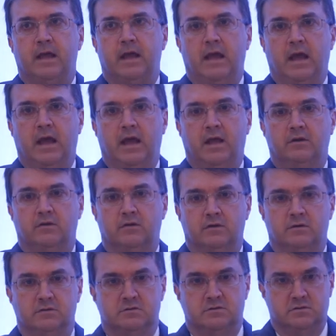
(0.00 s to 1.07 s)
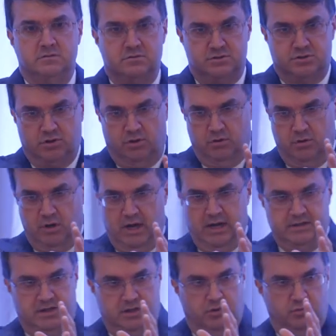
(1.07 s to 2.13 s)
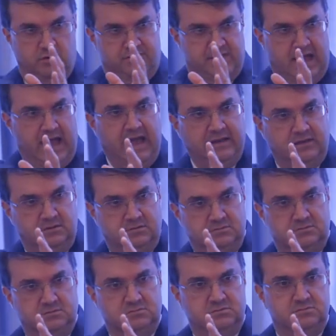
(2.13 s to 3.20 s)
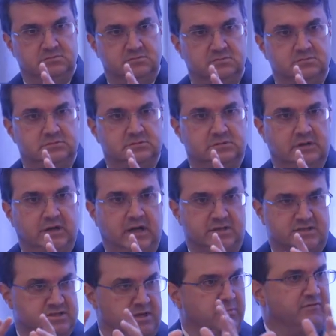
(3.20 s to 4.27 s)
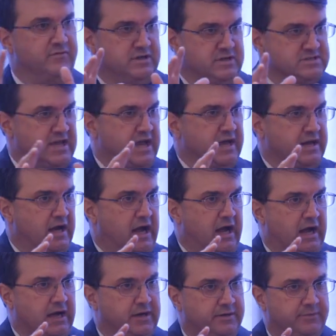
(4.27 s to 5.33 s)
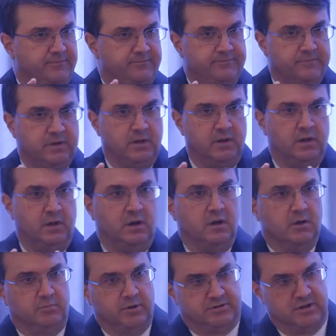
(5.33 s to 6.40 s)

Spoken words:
And so I deal with that, and some of it is ad hoc. But